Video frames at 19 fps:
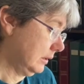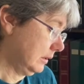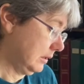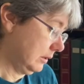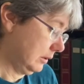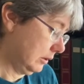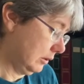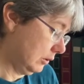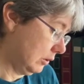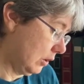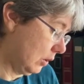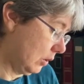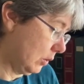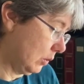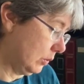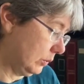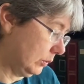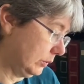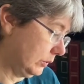the
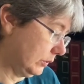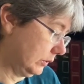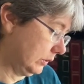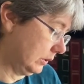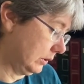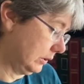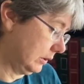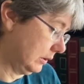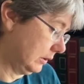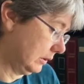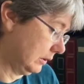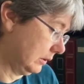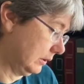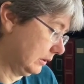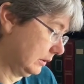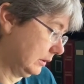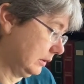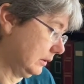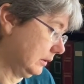nose
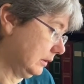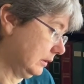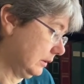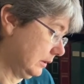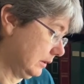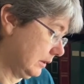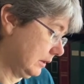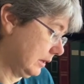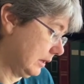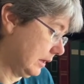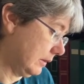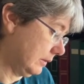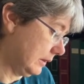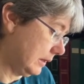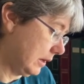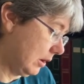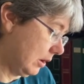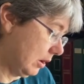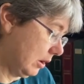and
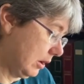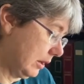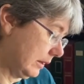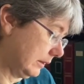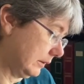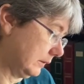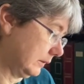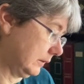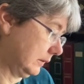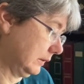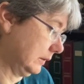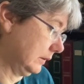the eyes?